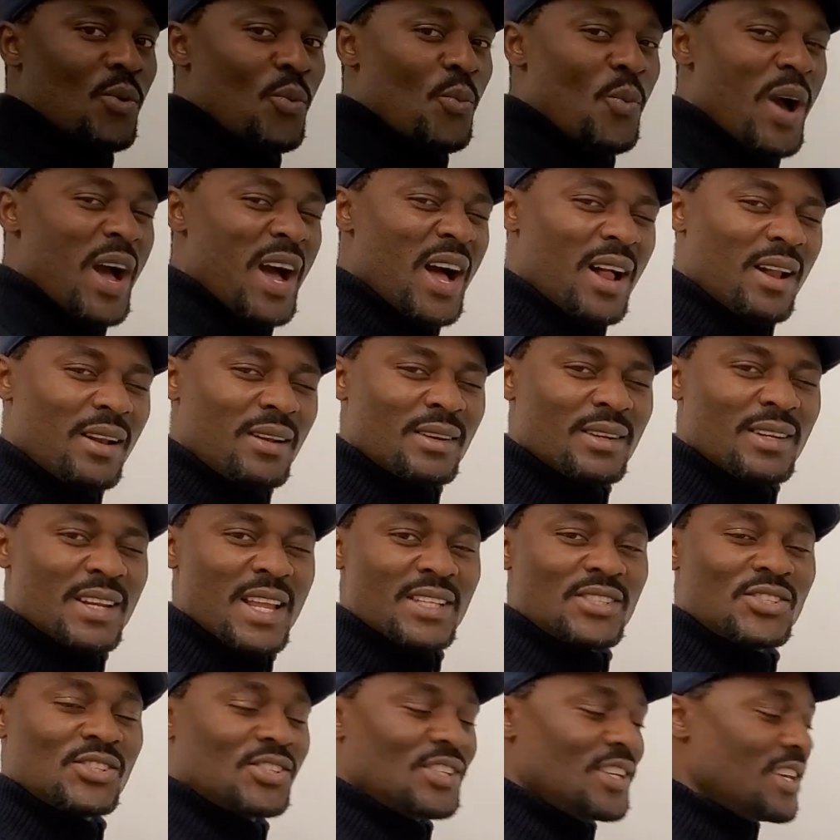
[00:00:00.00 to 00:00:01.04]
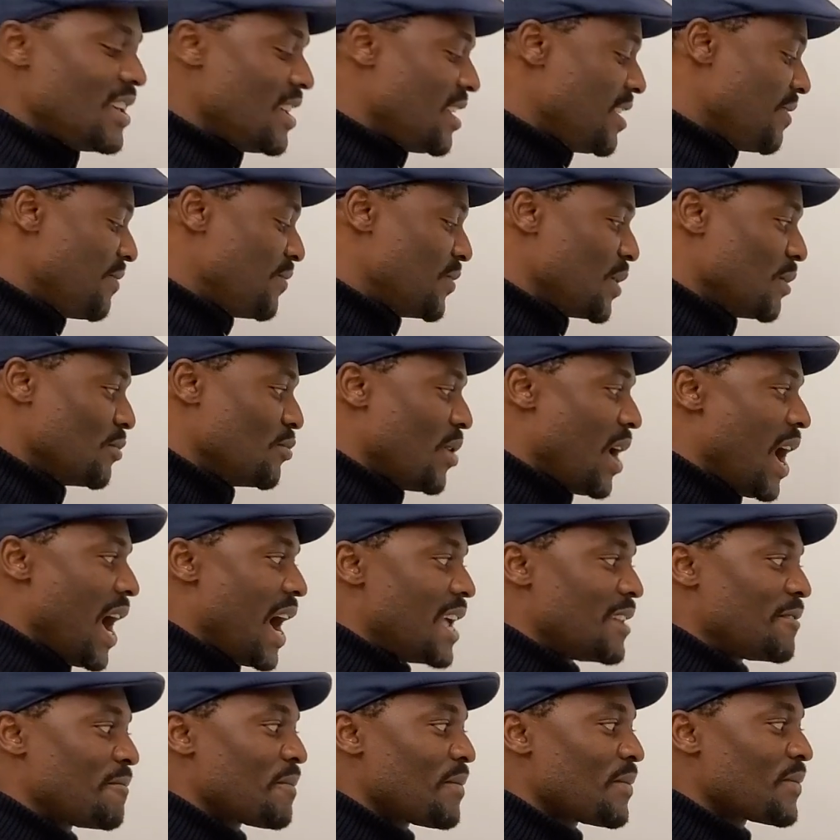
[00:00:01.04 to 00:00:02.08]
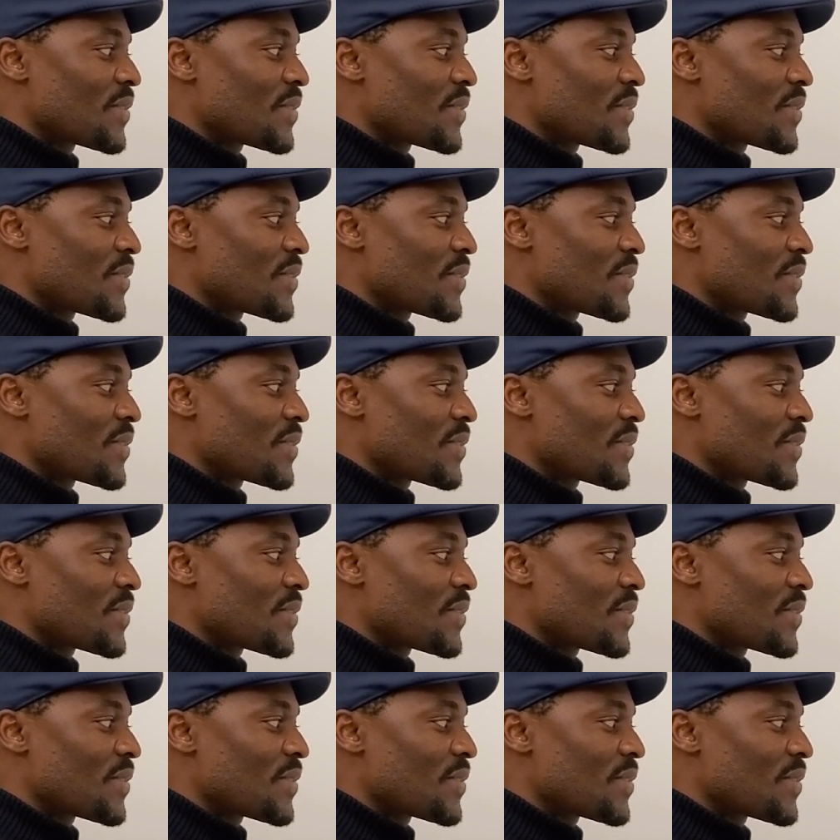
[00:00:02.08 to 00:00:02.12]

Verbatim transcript: Well, let's see if we're right.